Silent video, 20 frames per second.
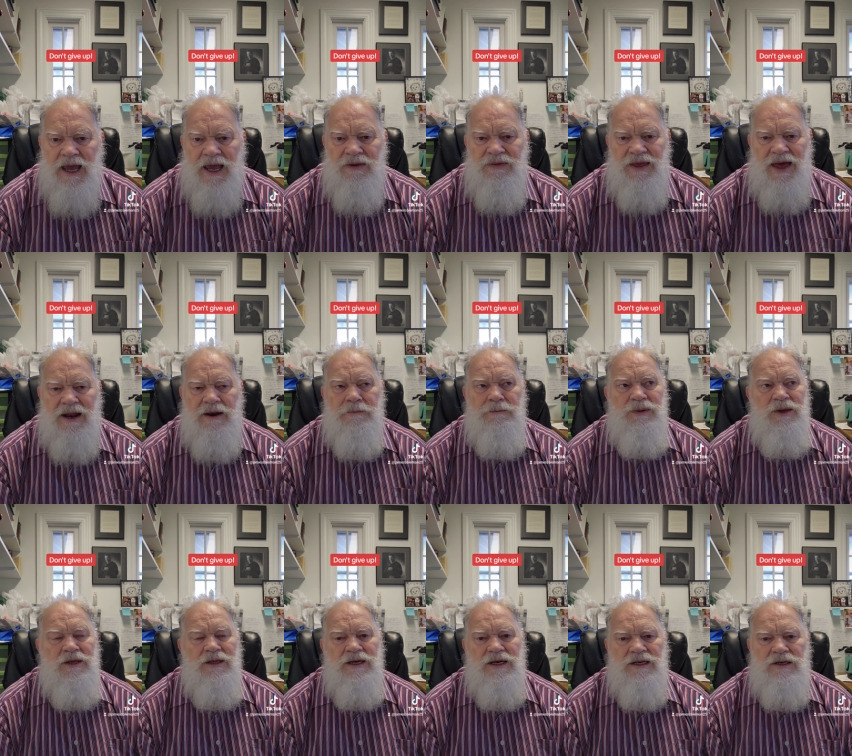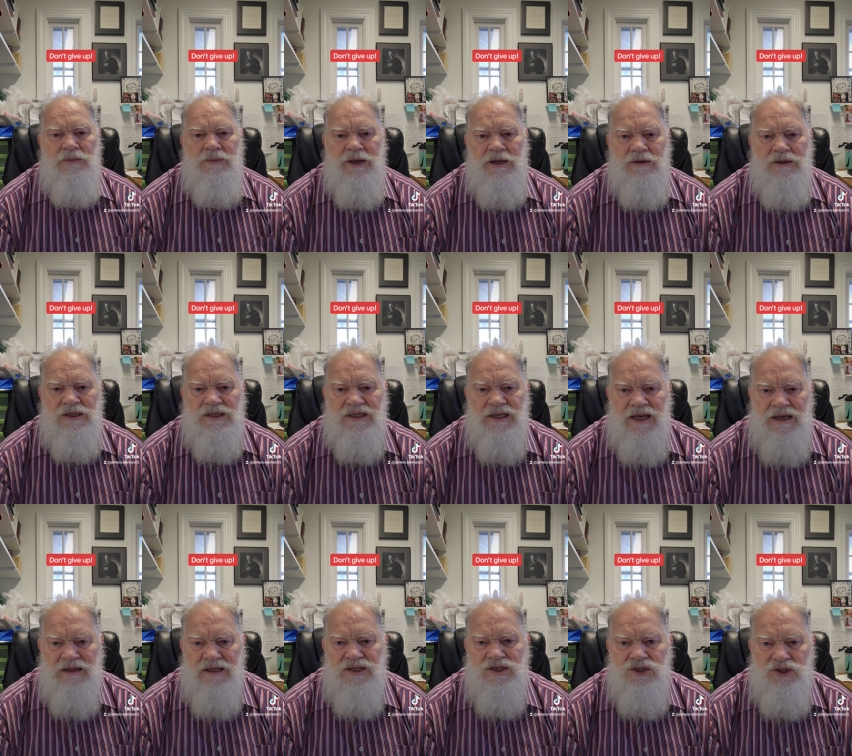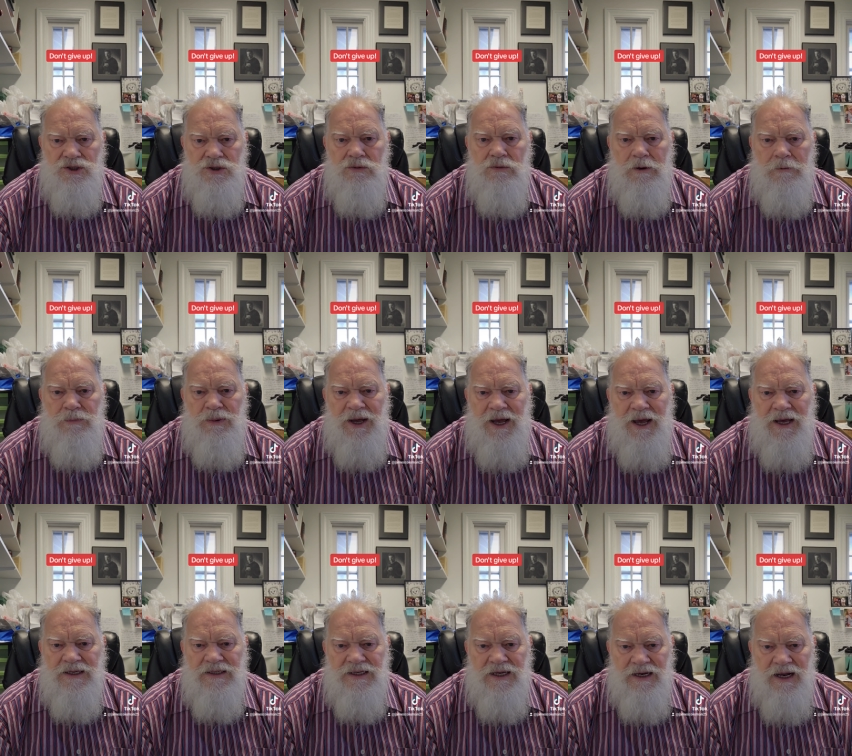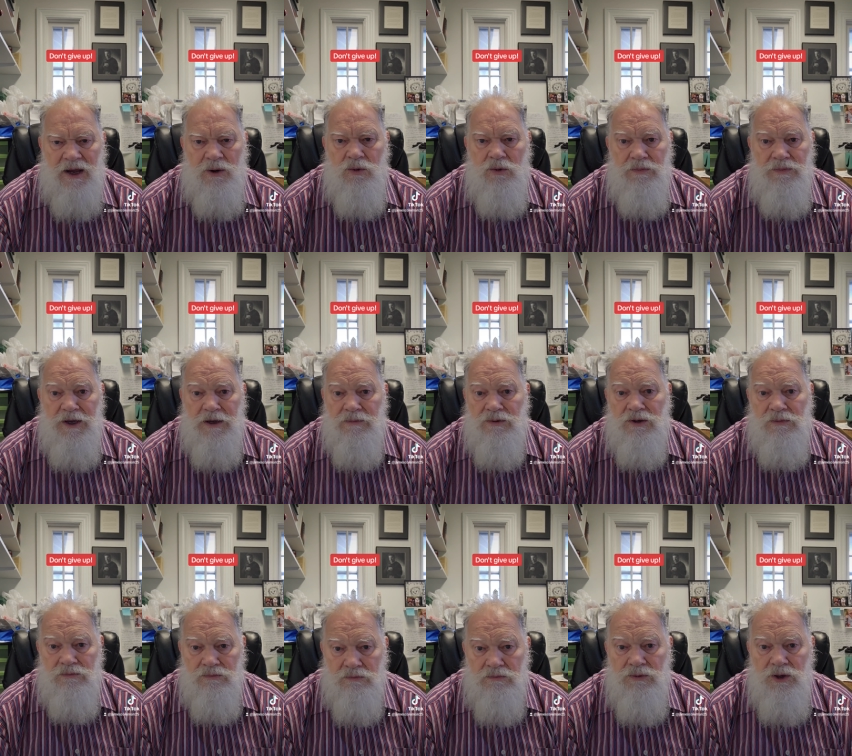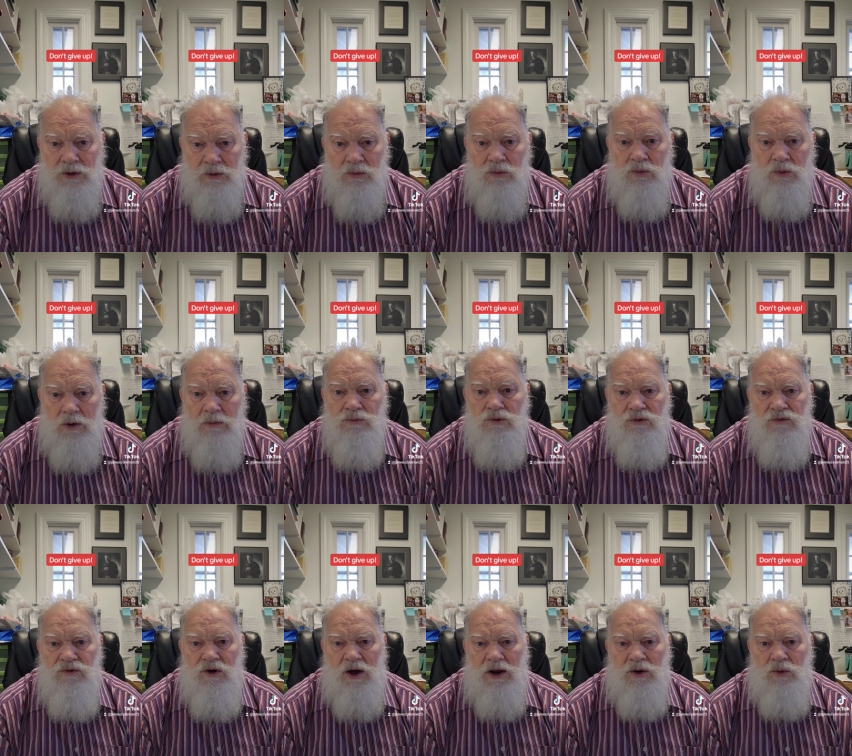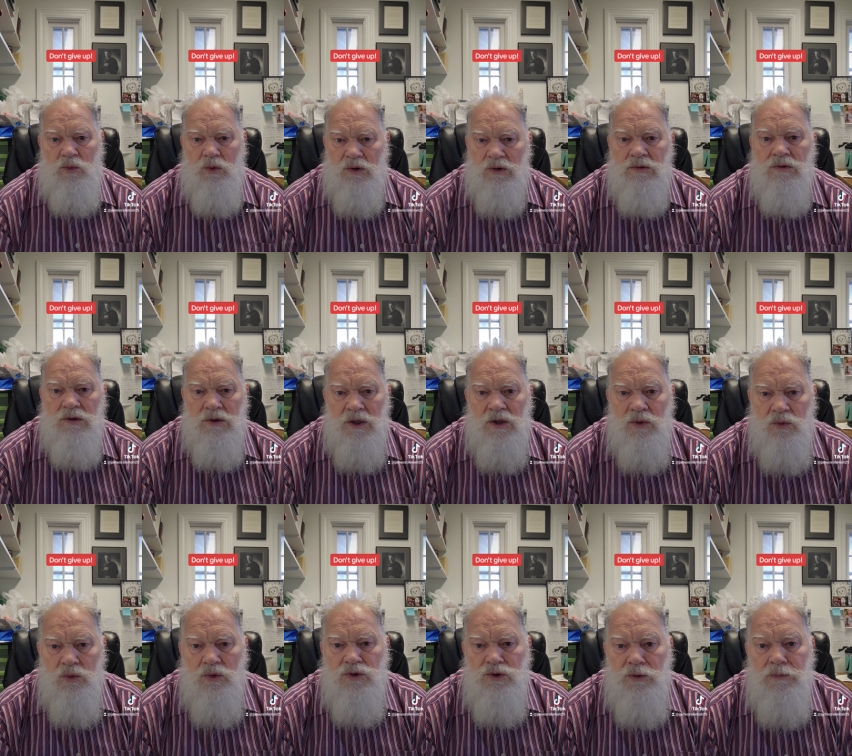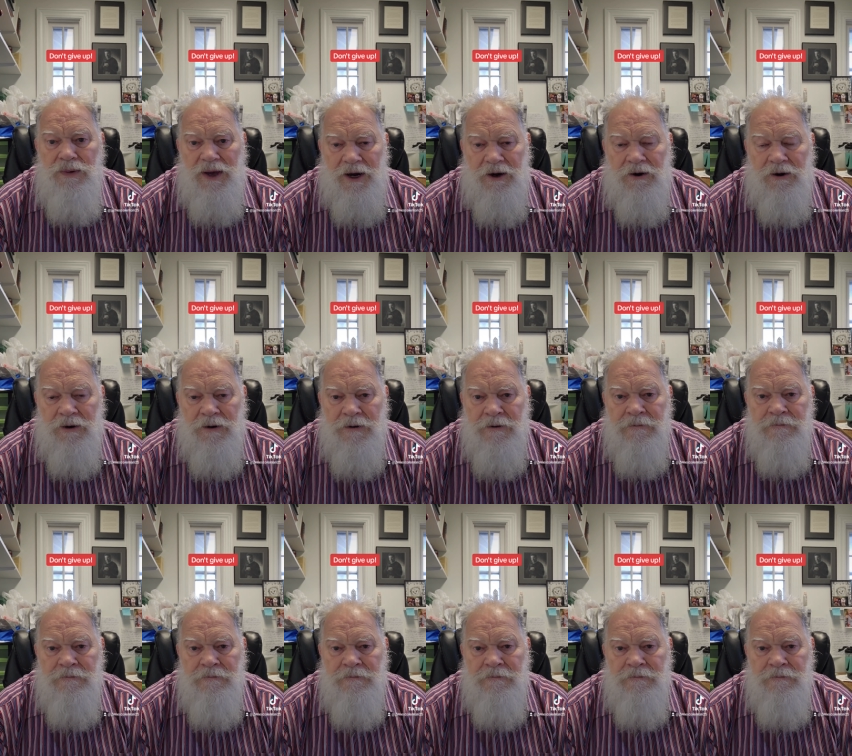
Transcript: And that ability to be able to say, this too will pass, and I will be able to, you know, we'll move on and we'll, we'll do better.